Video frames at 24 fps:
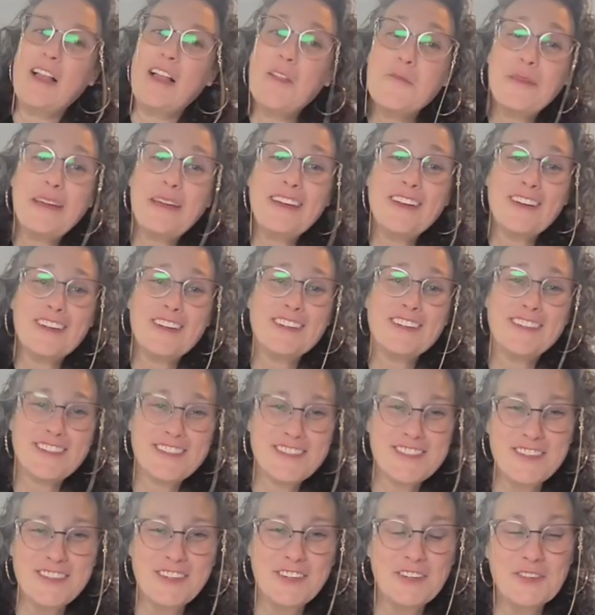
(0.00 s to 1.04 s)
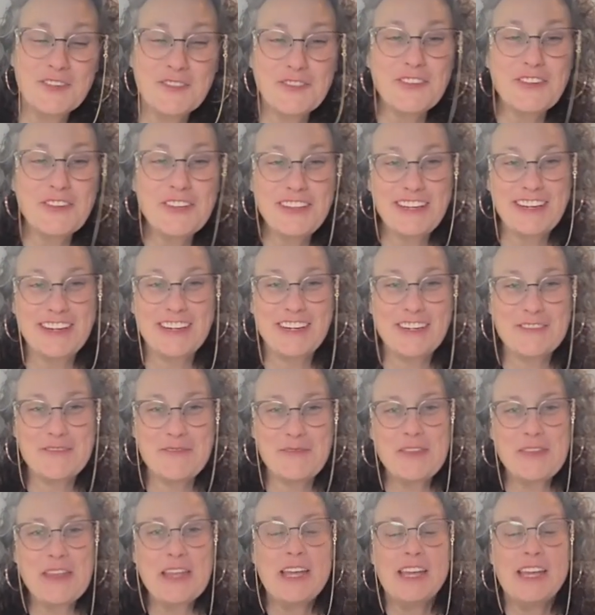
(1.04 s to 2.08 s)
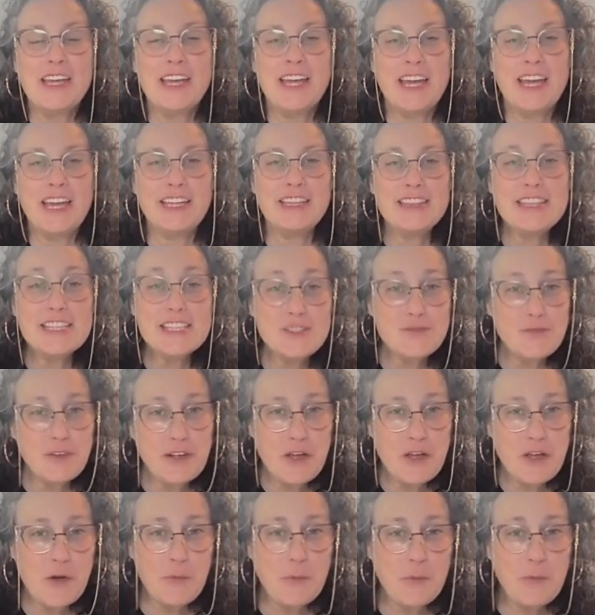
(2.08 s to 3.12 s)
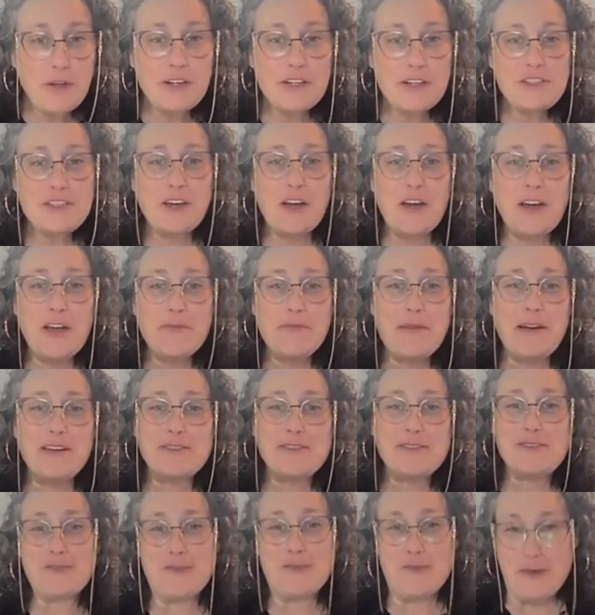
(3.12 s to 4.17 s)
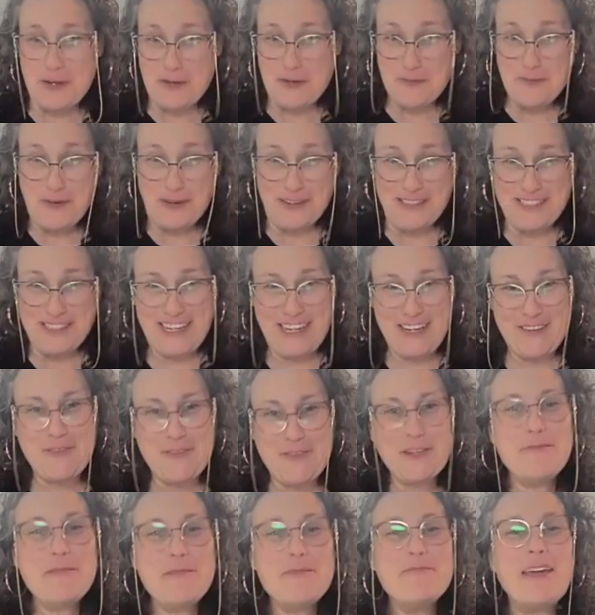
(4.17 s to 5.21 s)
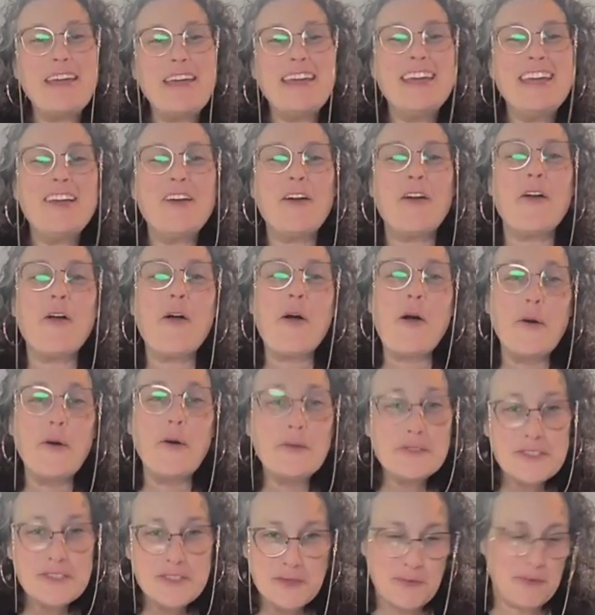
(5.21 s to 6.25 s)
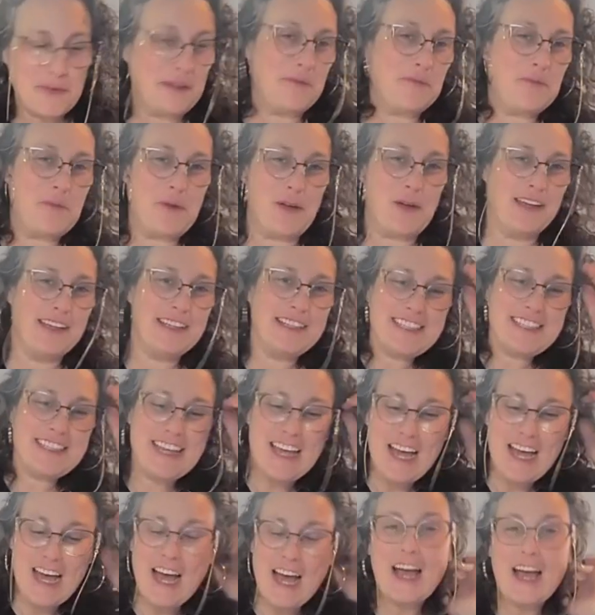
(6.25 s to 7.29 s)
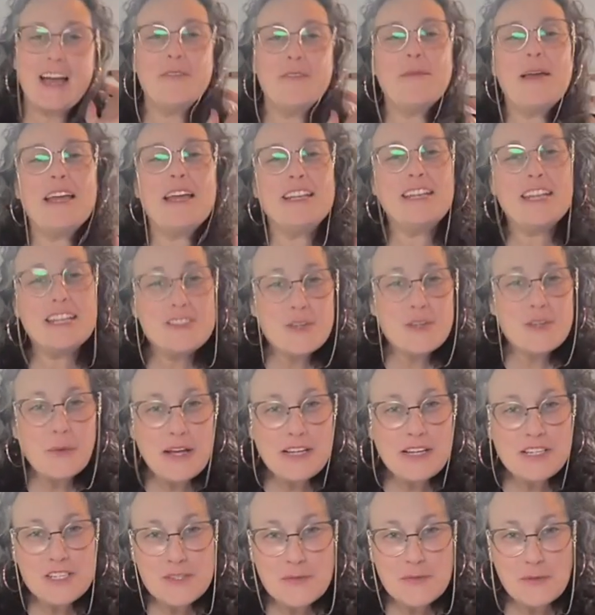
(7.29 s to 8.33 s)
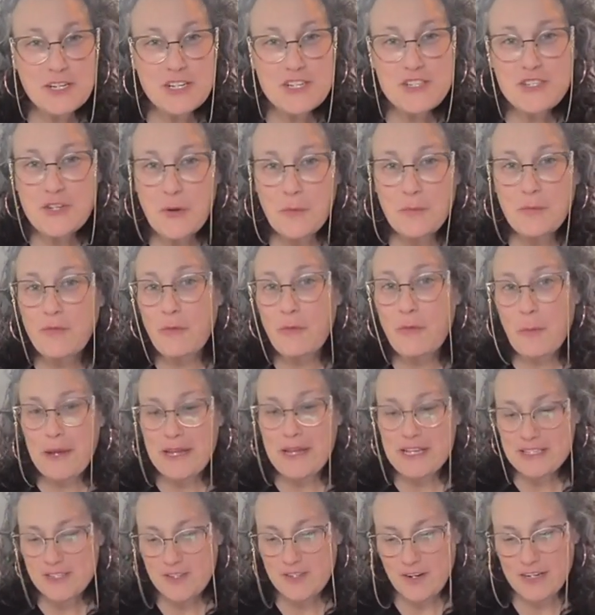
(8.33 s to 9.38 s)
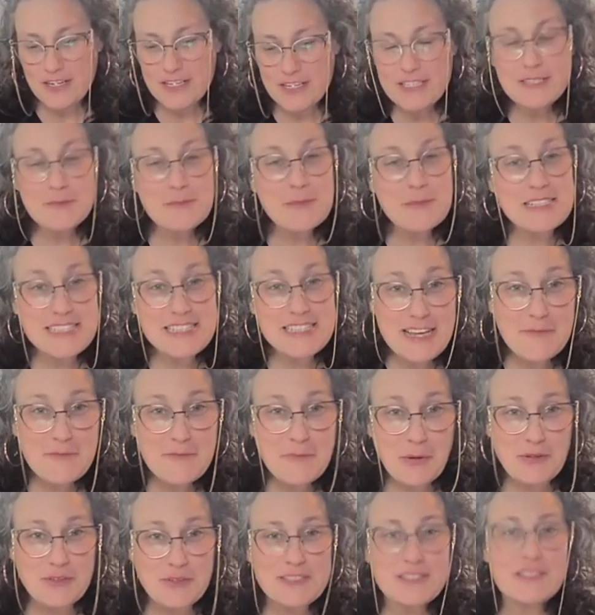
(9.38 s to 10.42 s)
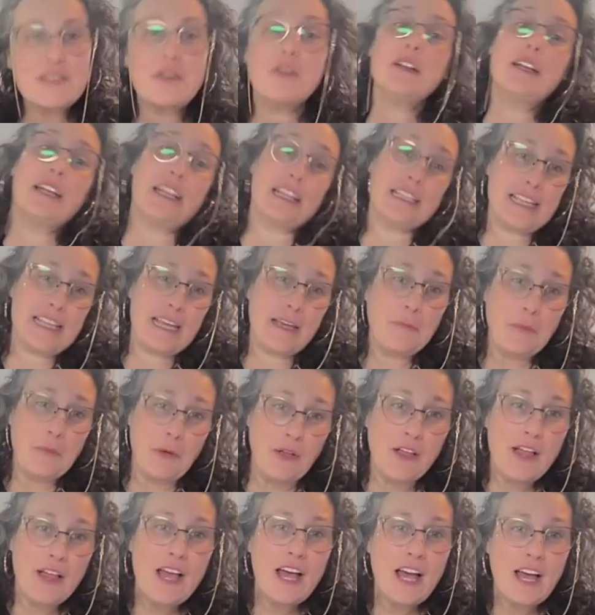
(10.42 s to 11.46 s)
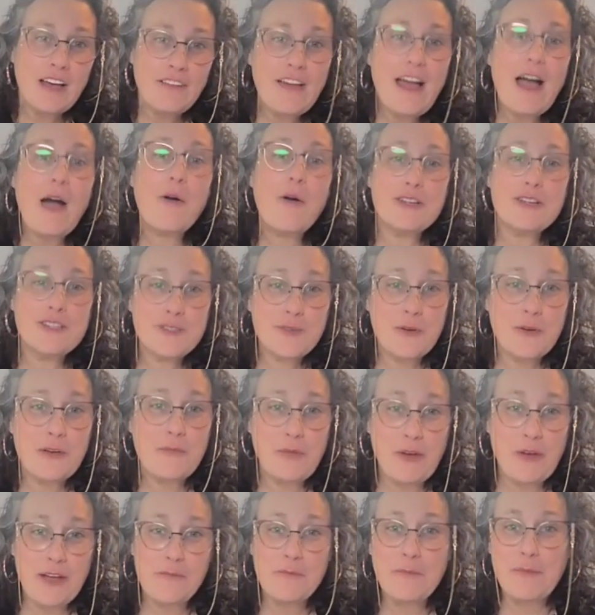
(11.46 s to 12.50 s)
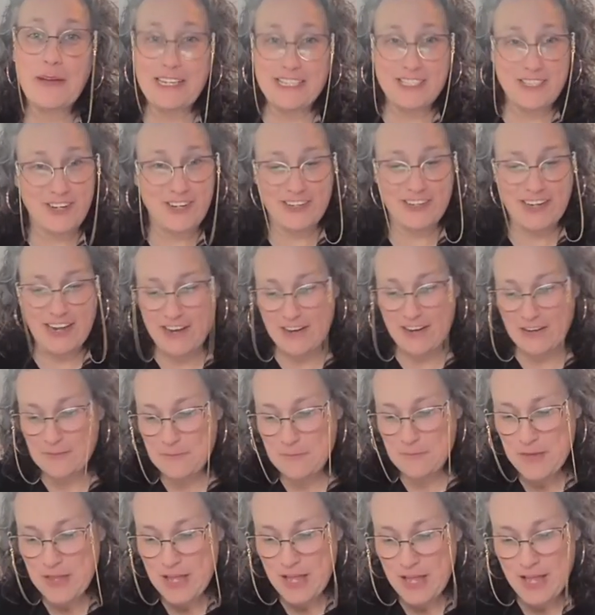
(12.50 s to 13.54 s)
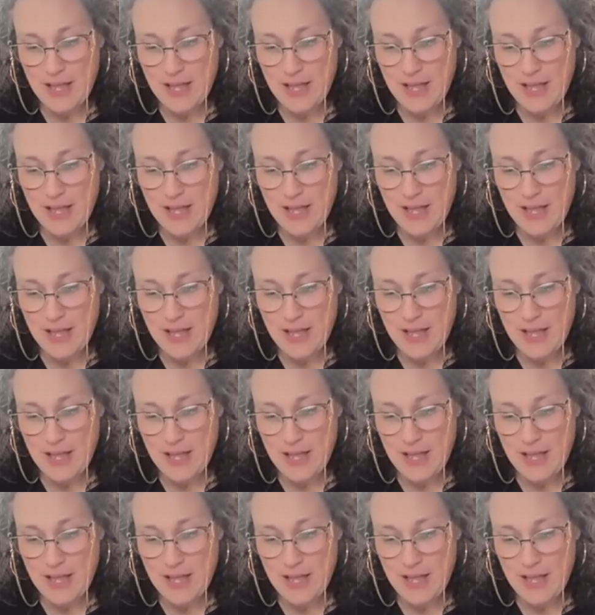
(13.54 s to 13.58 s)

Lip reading: Hello makers, Ruth here. In this video, we're going to talk about screen printing. We're going to be making our own screen print. And so I just want to show before we get started some examples or an example of how our screen print might turn out.